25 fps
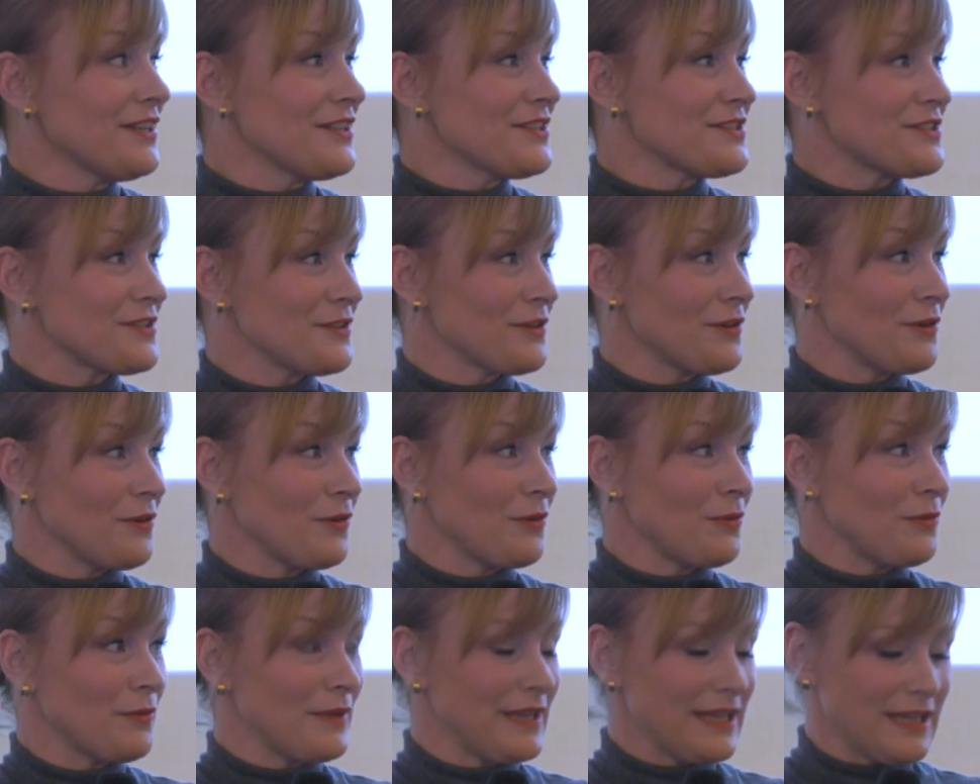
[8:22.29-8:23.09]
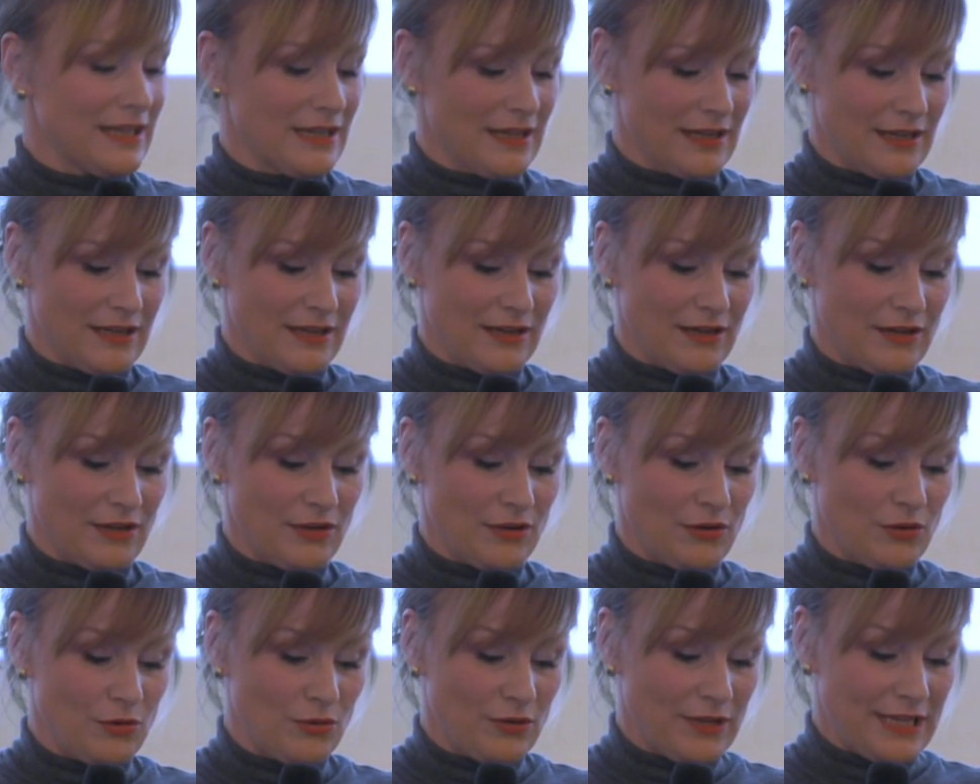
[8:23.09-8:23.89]
So we are
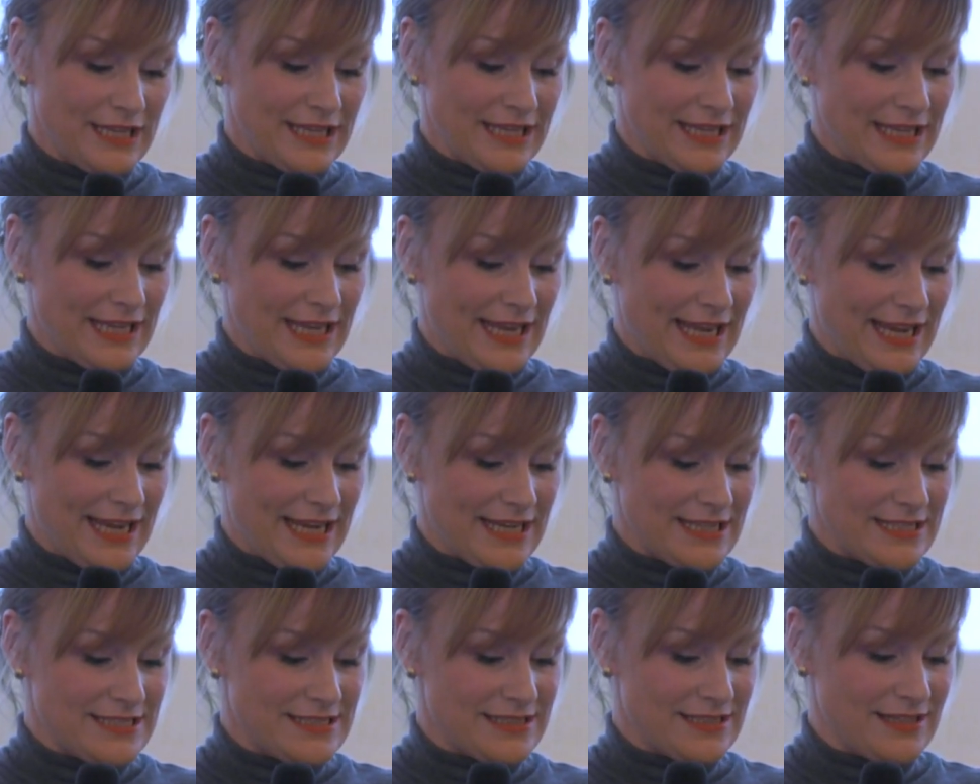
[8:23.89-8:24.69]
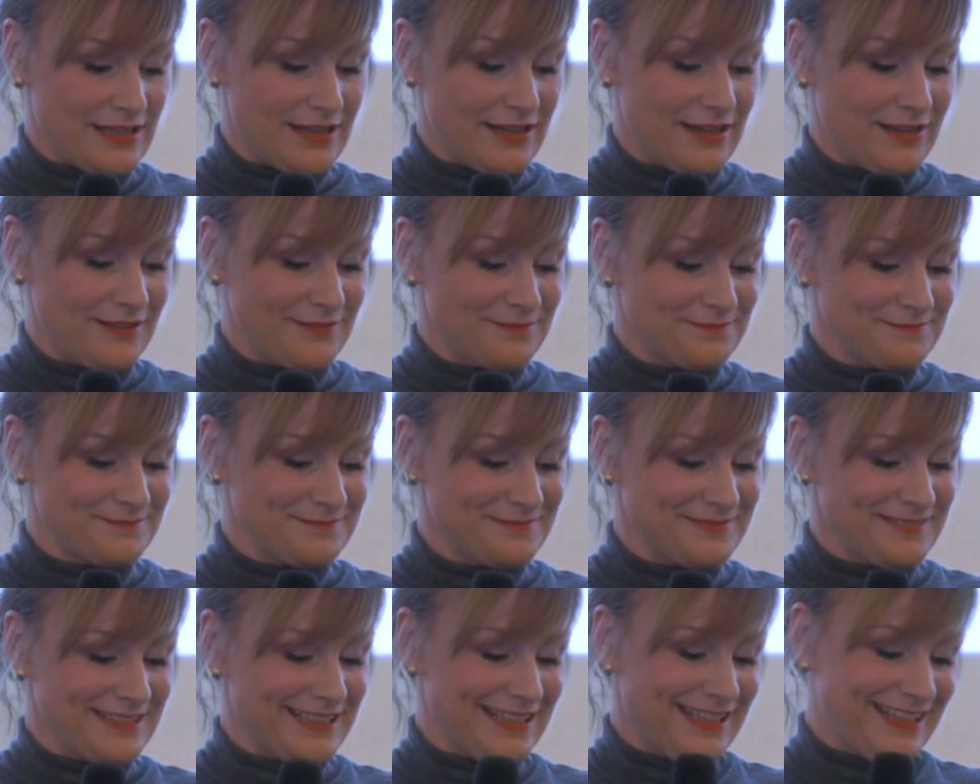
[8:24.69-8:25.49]
looking at
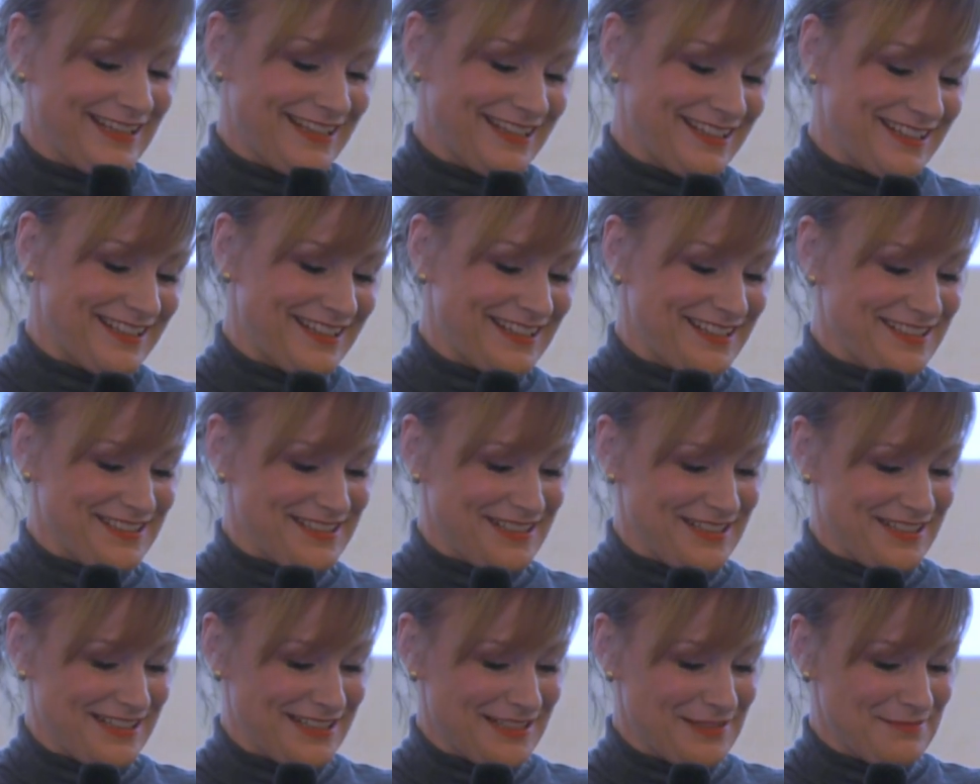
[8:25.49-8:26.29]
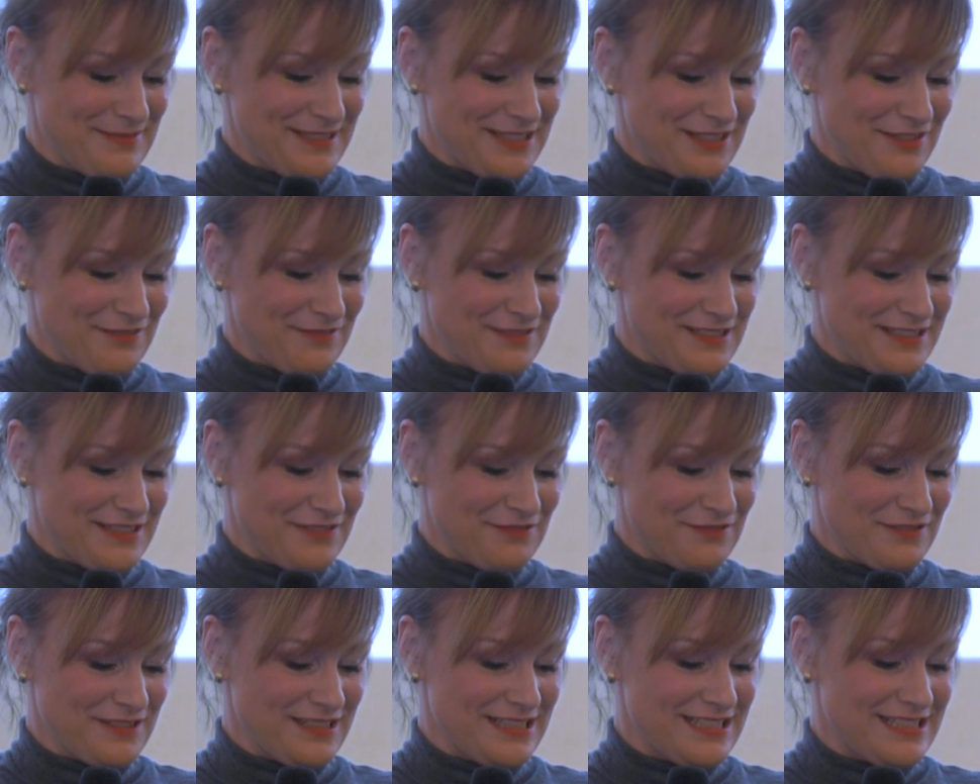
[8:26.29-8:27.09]
a little bit of a
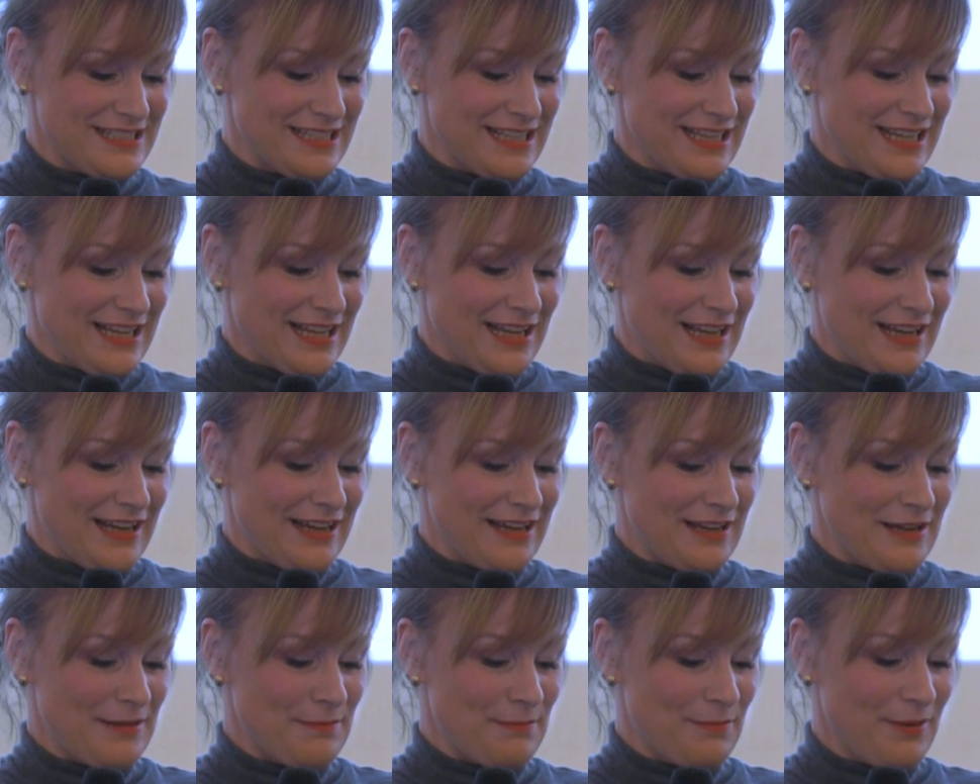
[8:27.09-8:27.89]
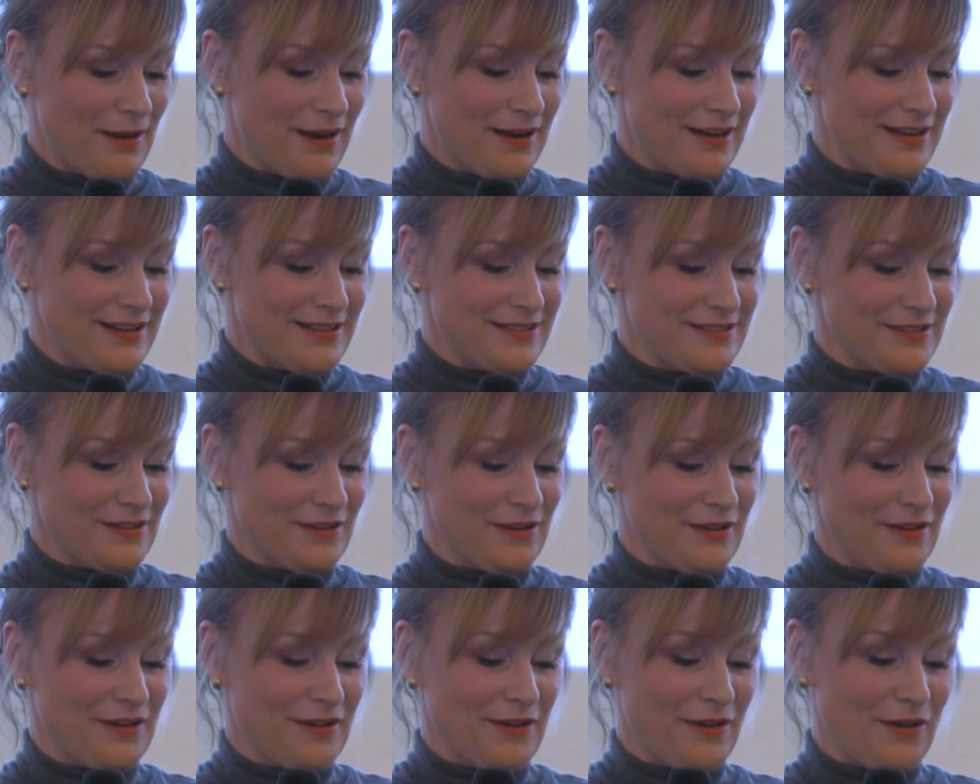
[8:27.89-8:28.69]
different part
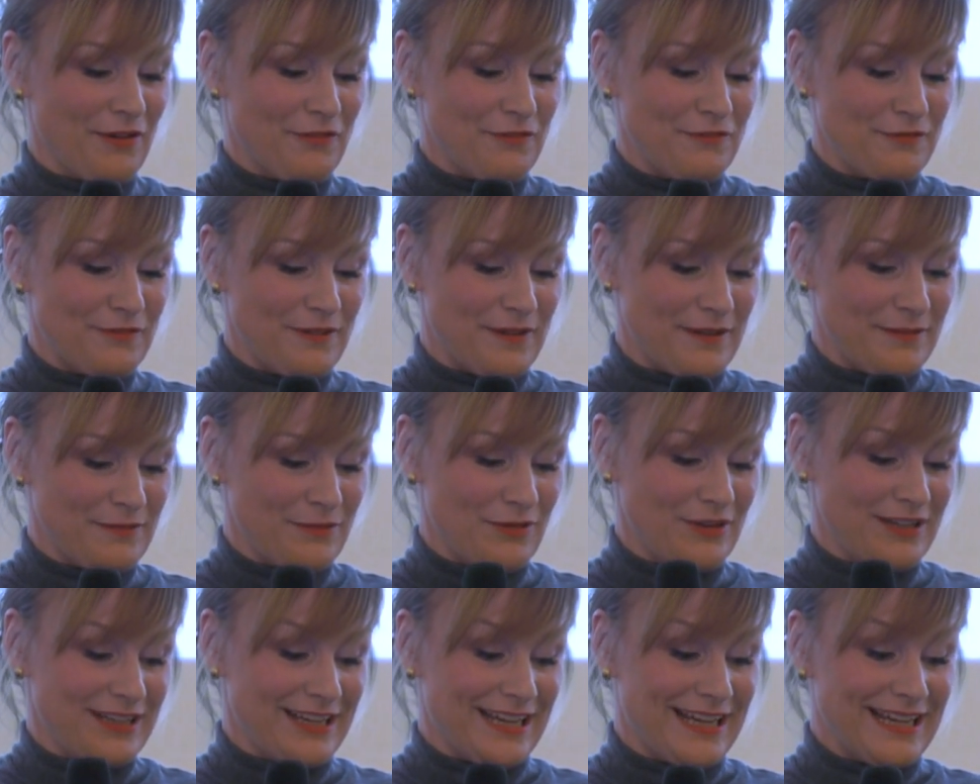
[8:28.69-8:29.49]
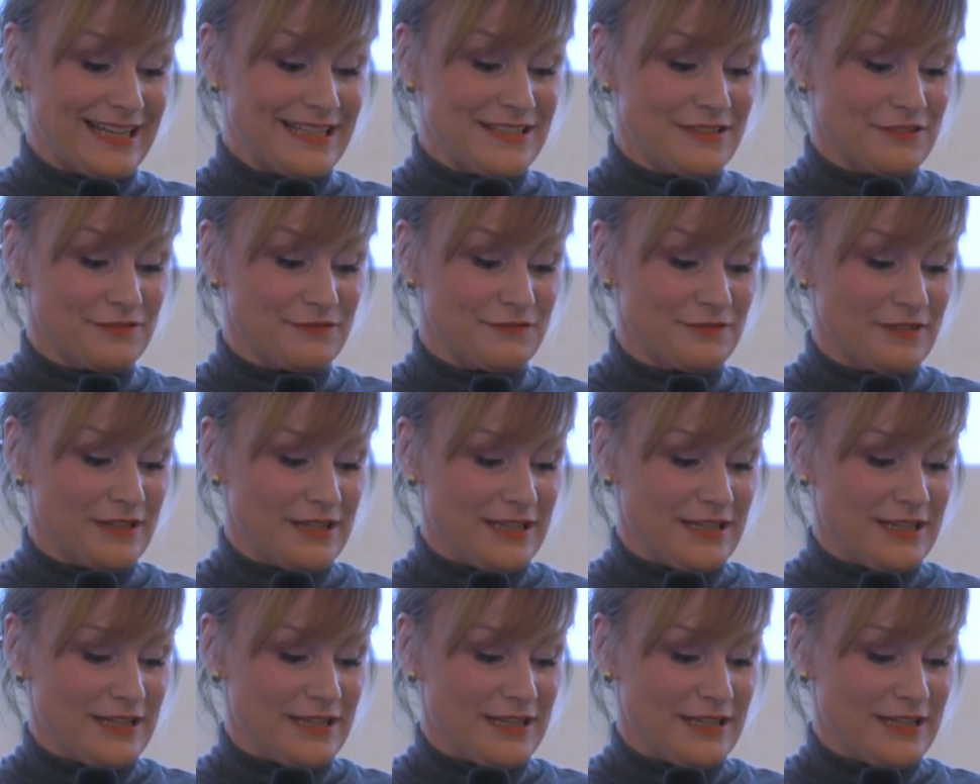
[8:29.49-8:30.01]
of or kind of